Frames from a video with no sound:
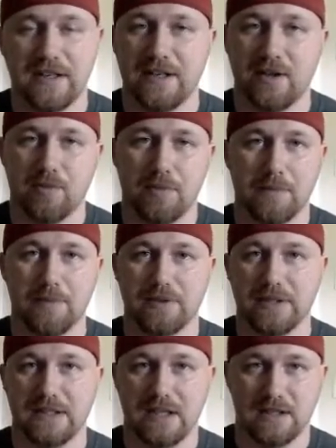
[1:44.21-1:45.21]
and it'll
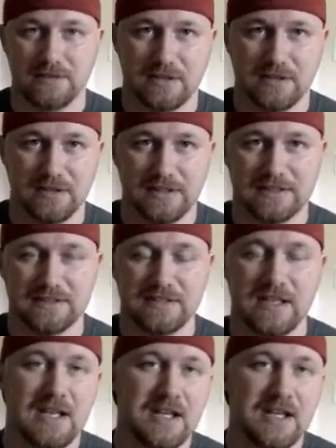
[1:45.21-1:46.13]
populate onto the list.